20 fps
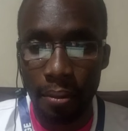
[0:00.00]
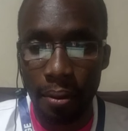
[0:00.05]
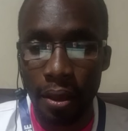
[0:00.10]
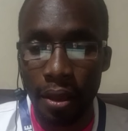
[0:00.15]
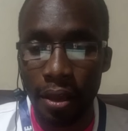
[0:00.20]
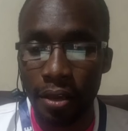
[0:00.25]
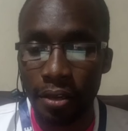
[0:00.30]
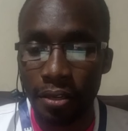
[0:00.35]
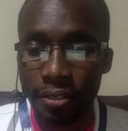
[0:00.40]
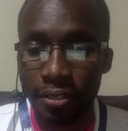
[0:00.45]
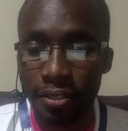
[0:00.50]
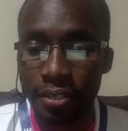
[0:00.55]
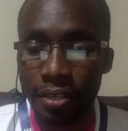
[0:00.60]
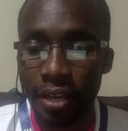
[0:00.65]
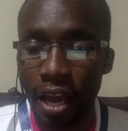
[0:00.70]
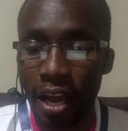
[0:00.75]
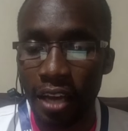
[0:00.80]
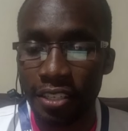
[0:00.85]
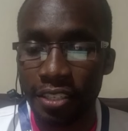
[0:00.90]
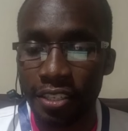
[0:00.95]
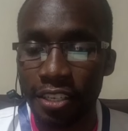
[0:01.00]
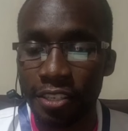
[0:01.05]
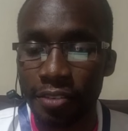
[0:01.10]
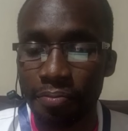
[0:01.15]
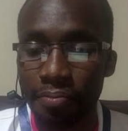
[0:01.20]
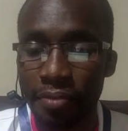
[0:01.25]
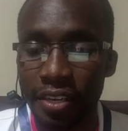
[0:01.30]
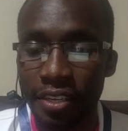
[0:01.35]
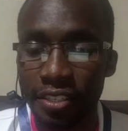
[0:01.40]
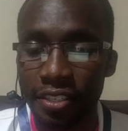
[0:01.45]
and
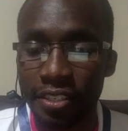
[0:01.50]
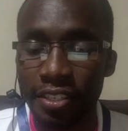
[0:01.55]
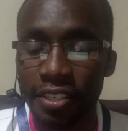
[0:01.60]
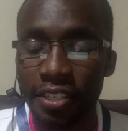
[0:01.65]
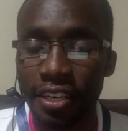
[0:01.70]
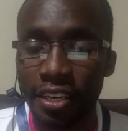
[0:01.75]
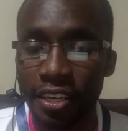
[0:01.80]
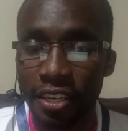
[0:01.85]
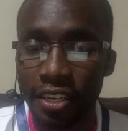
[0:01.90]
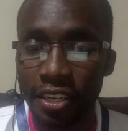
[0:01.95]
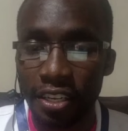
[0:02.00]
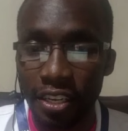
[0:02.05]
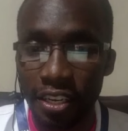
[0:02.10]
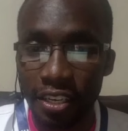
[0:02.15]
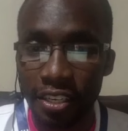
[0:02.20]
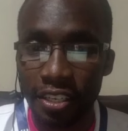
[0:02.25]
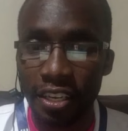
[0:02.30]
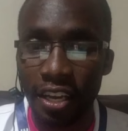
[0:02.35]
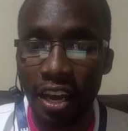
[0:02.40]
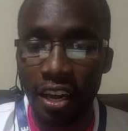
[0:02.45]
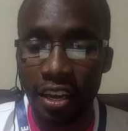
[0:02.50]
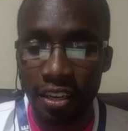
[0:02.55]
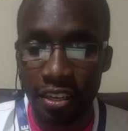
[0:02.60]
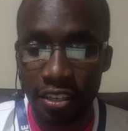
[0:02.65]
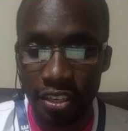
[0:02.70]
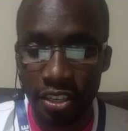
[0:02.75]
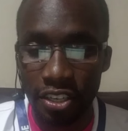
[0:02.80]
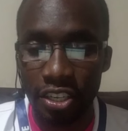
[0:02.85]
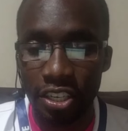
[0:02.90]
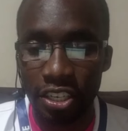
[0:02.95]
assessments
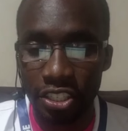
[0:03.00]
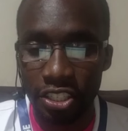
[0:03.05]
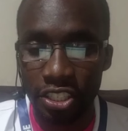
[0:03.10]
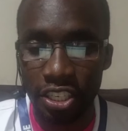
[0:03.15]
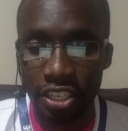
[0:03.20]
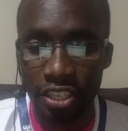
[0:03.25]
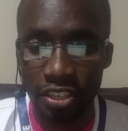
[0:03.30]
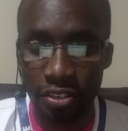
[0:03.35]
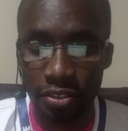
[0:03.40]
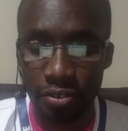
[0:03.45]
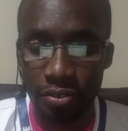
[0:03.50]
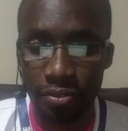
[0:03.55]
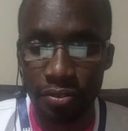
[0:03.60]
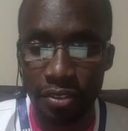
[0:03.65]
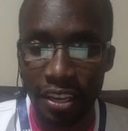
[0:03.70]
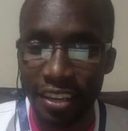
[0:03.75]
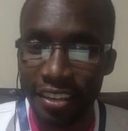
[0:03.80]
done in general.